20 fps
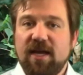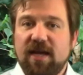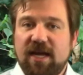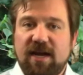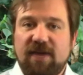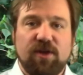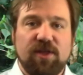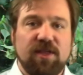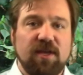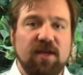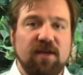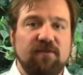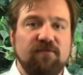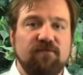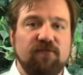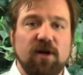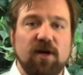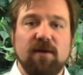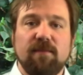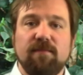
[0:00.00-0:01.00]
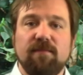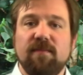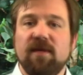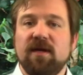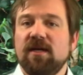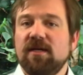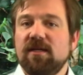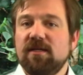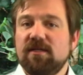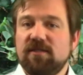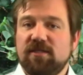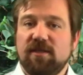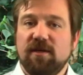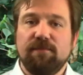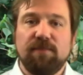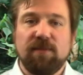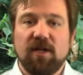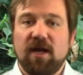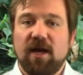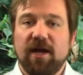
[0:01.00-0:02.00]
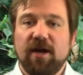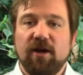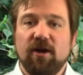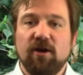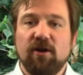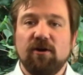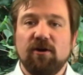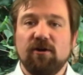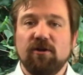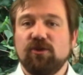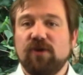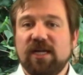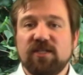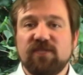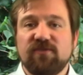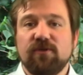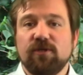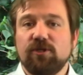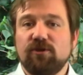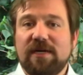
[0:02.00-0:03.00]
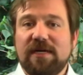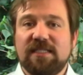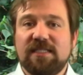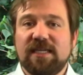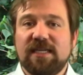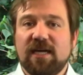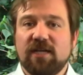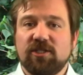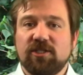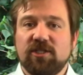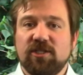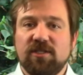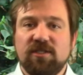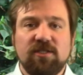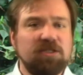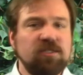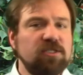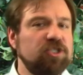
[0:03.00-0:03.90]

Everything from simple hire or transfer transactions,